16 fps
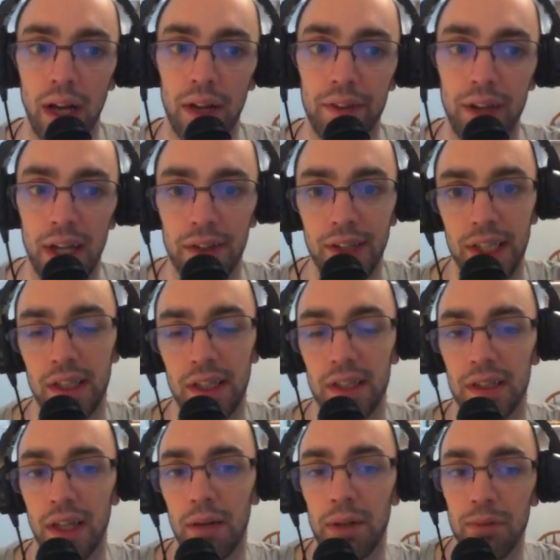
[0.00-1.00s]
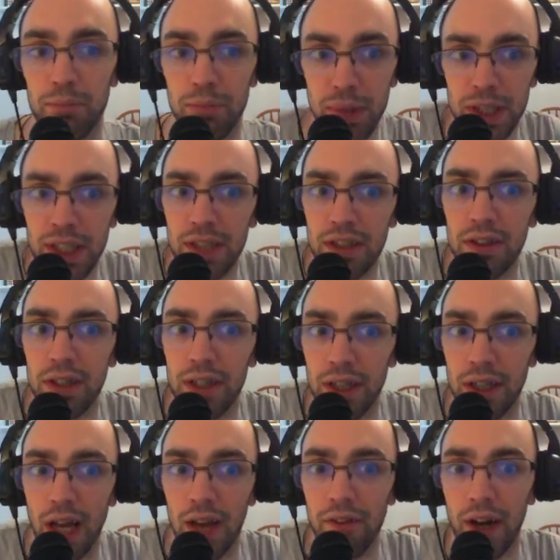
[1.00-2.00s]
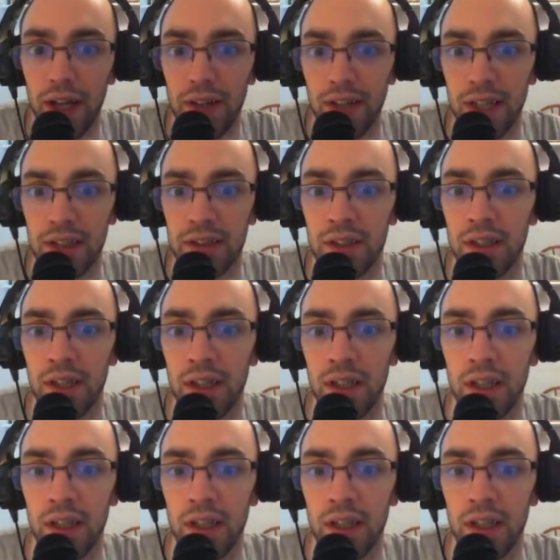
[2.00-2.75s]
I mean, particularly, I find that